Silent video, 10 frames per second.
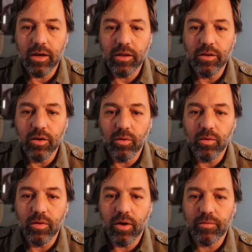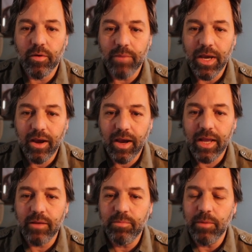you know, from
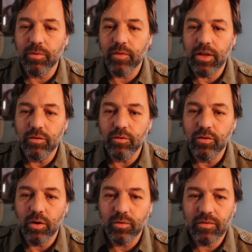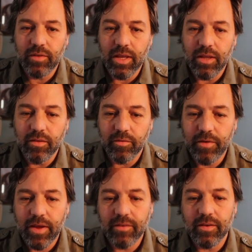behind, people that you don't see their
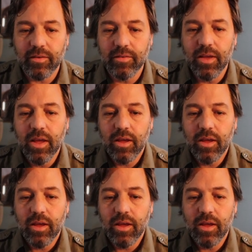faces,